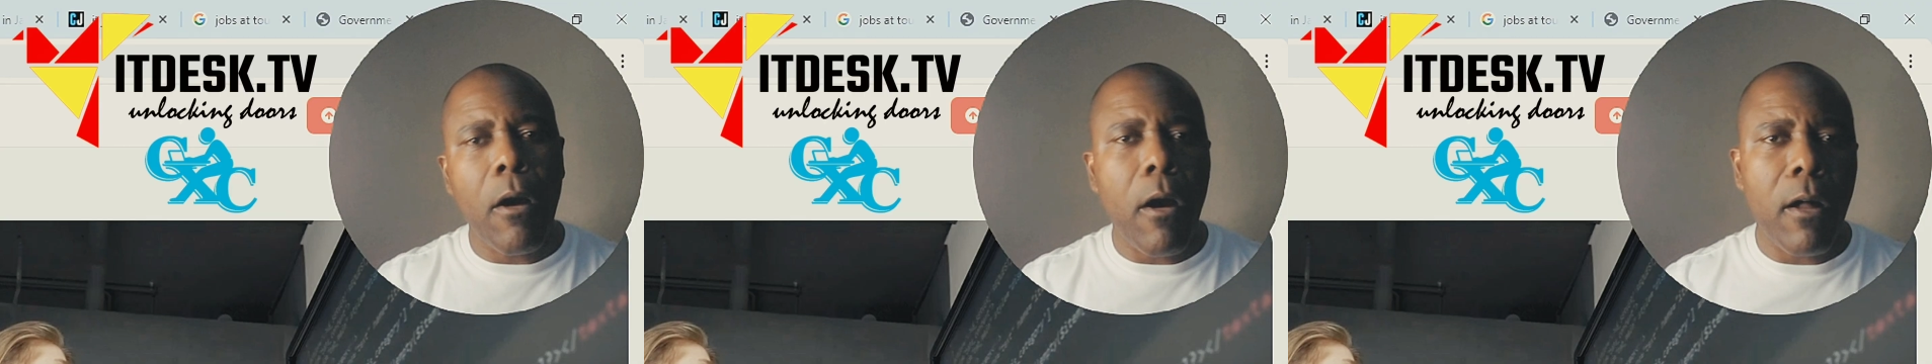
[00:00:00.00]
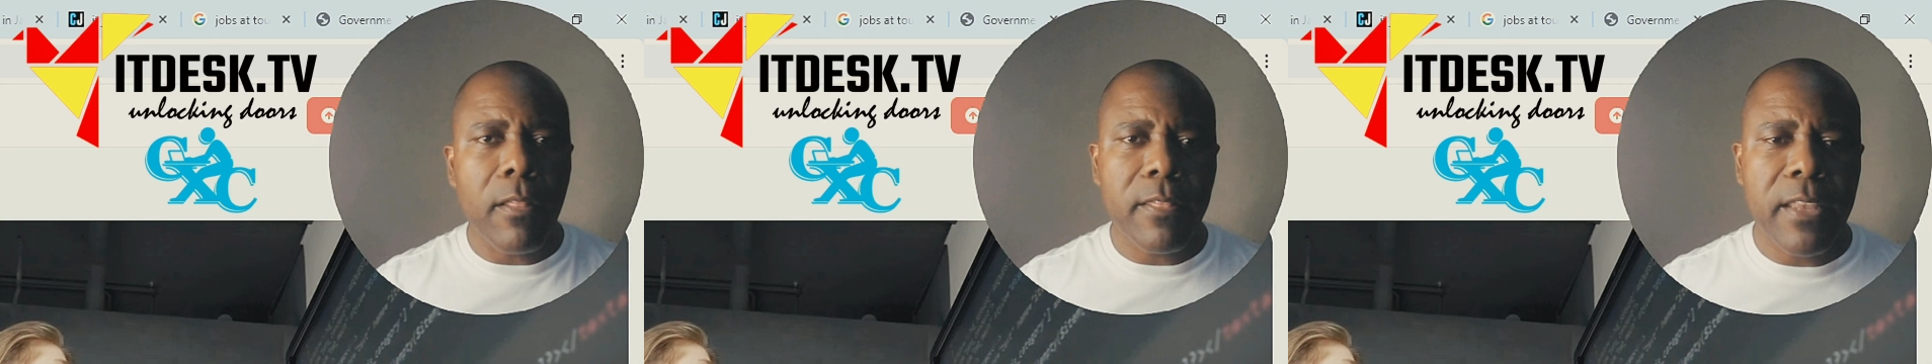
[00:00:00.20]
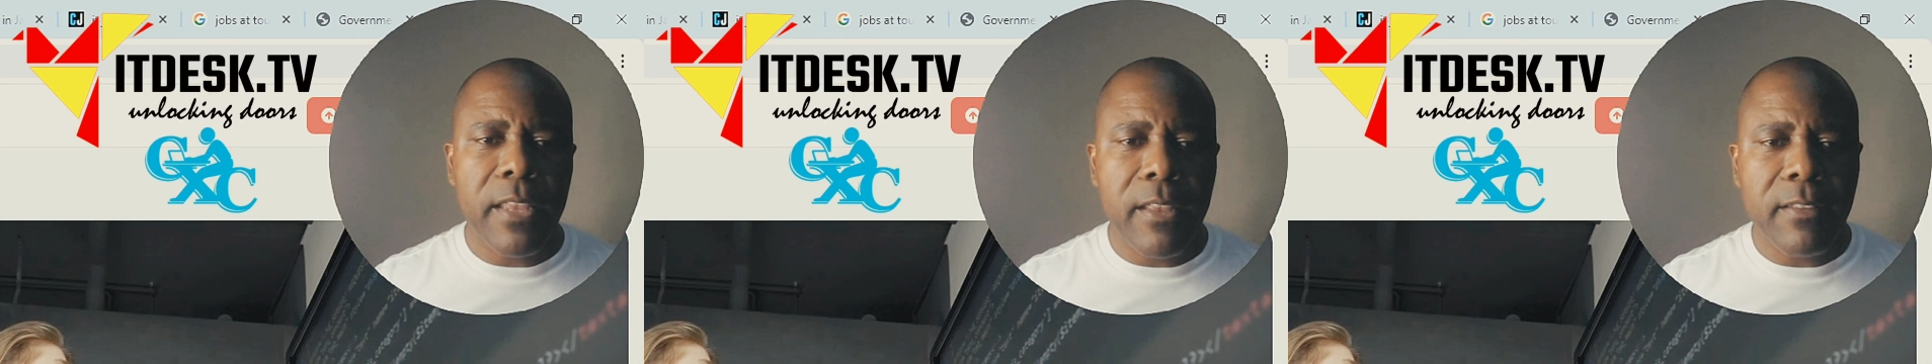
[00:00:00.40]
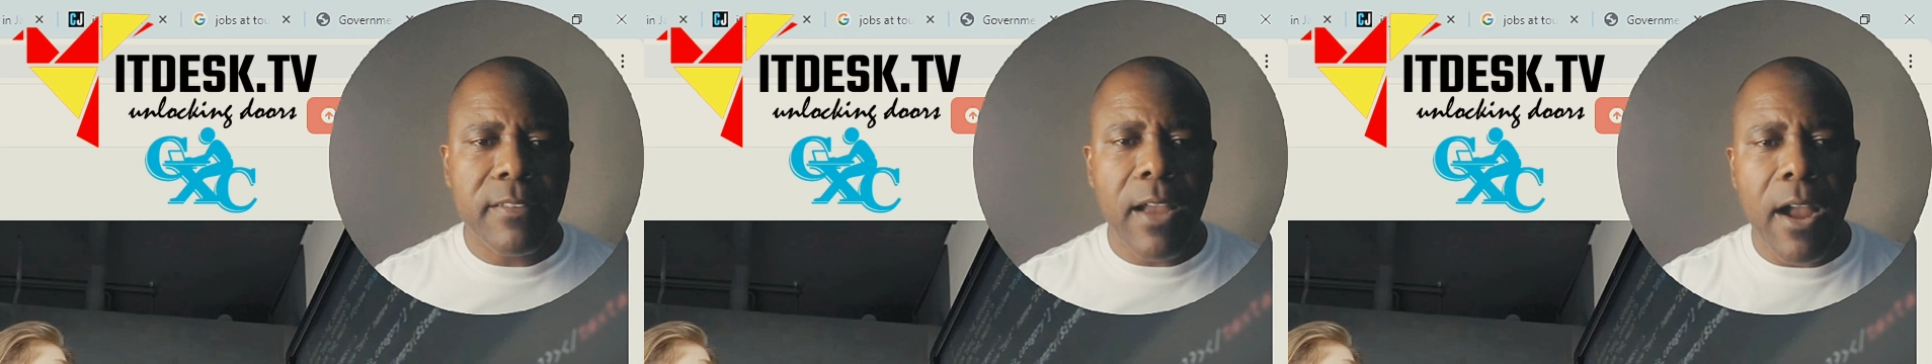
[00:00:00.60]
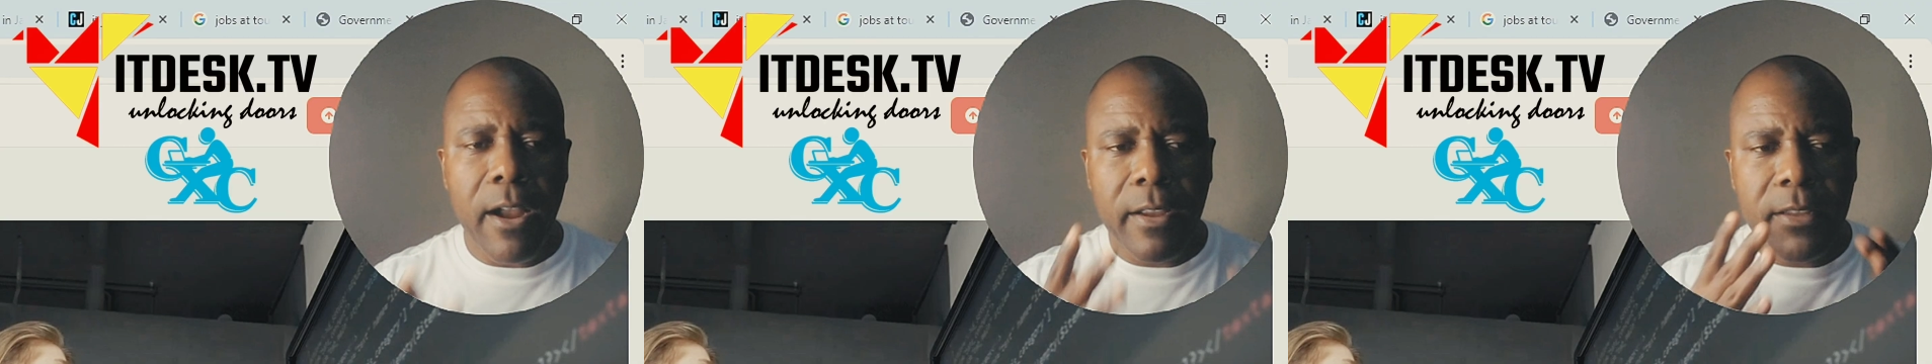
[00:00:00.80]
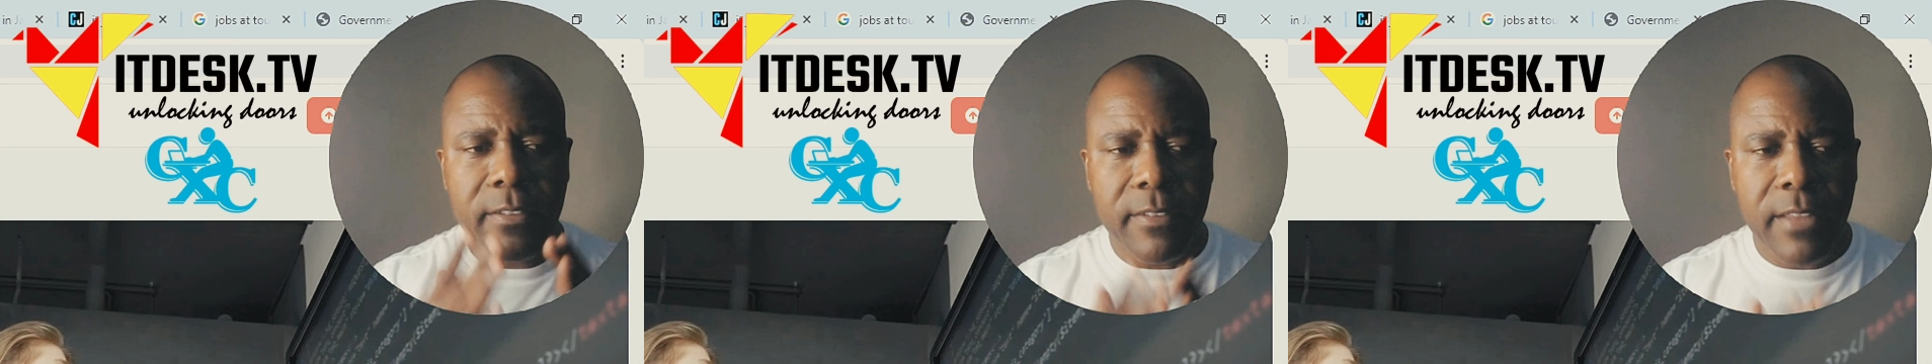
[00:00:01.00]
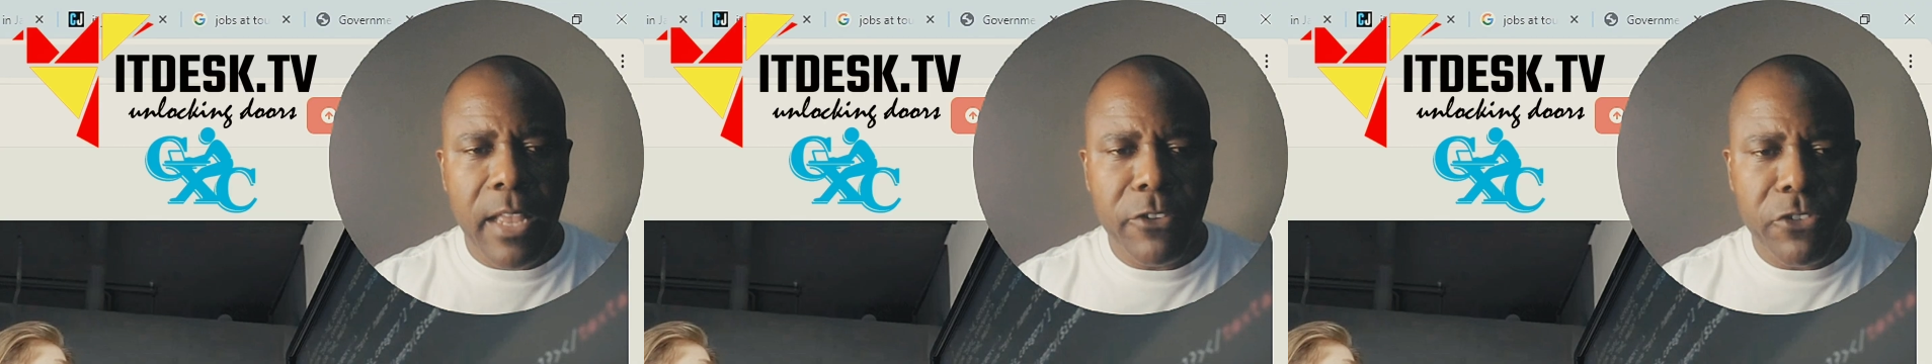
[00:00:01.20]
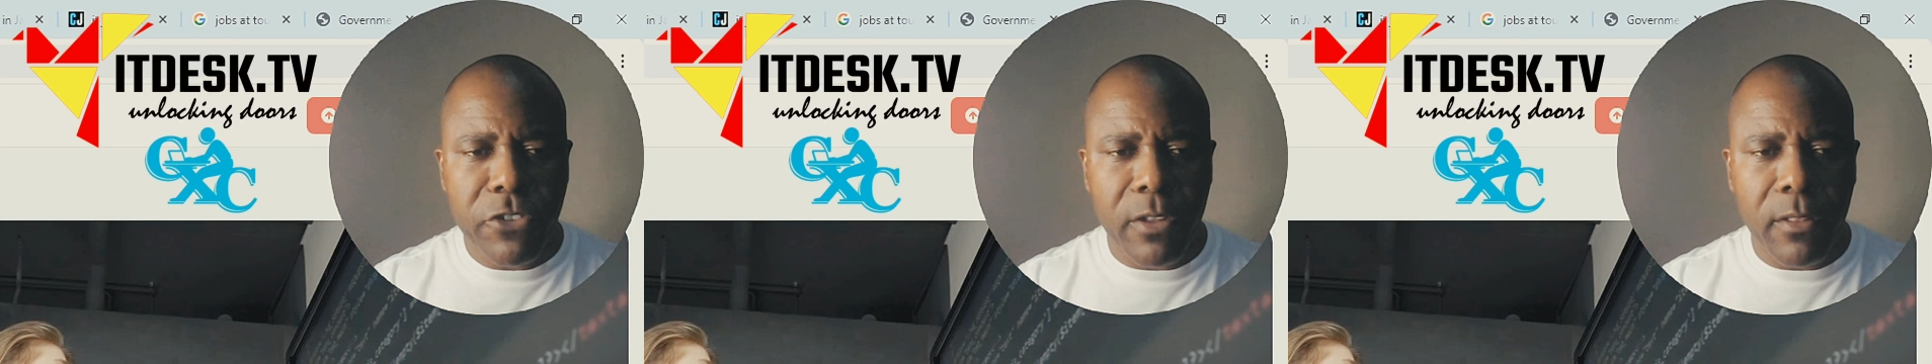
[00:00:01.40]
All these are
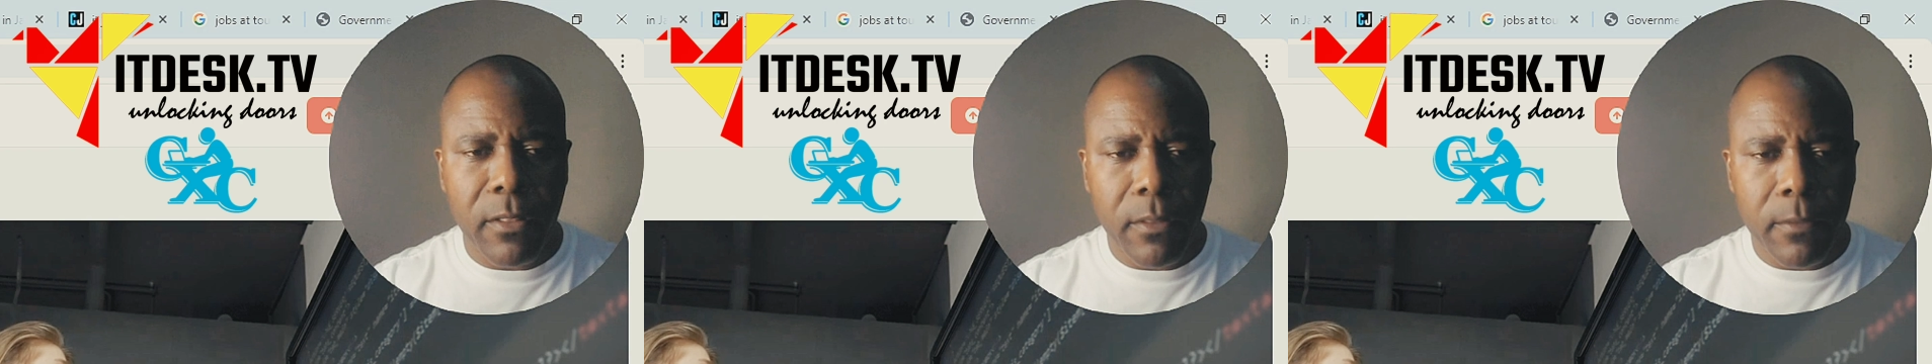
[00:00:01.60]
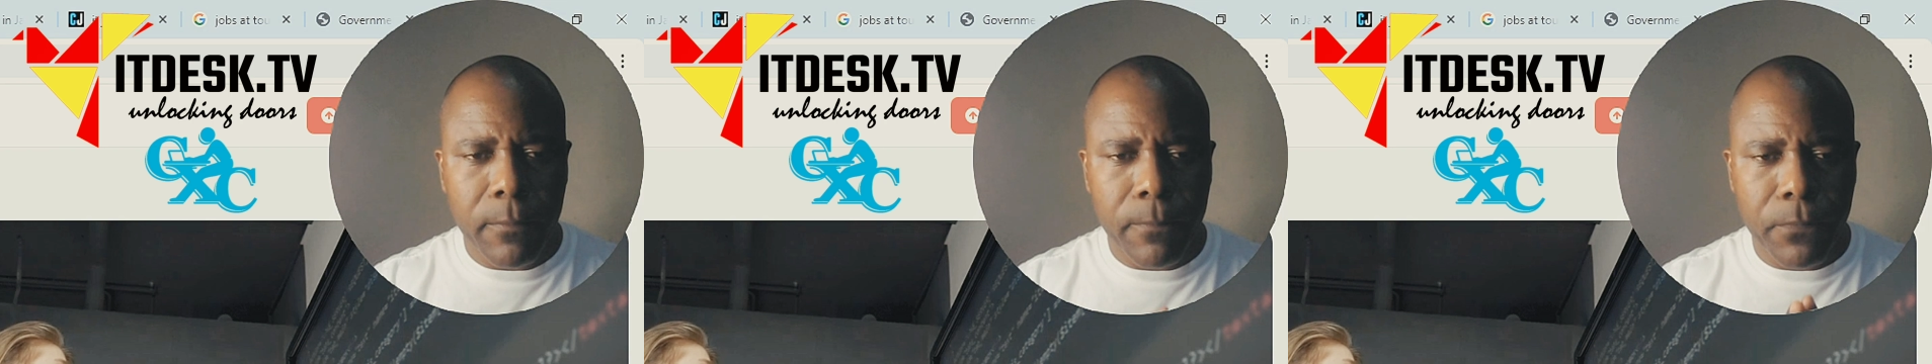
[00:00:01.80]
essential